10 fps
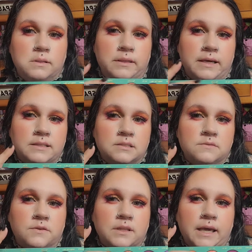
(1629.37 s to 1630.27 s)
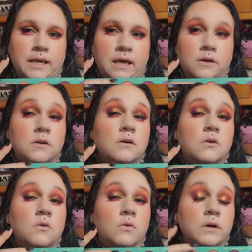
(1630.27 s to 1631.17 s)
this for like inner
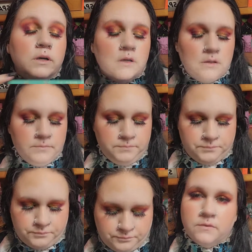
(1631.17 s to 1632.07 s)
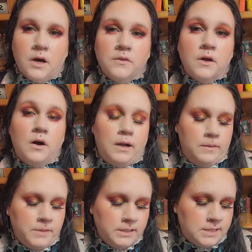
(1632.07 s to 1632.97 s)
corner. First of all though, I
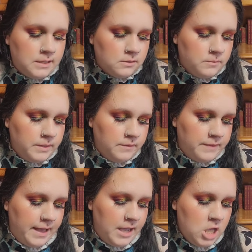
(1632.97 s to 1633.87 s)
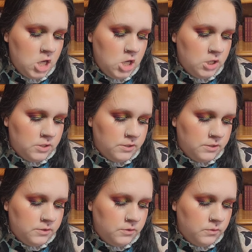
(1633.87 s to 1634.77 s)
am going to take a little bit of that
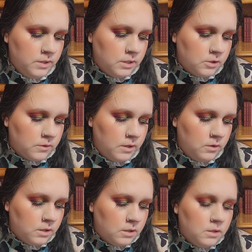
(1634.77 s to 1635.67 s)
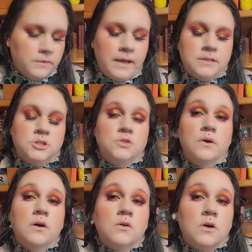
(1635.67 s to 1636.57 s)
You Grow Girl, that
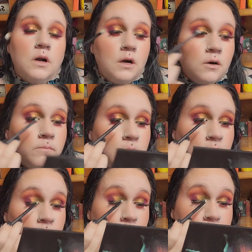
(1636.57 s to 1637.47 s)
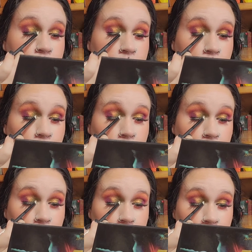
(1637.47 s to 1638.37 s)
duochrome. Just because again,
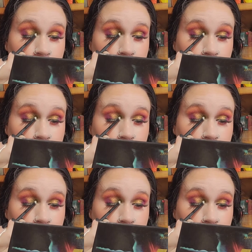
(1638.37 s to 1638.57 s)
like I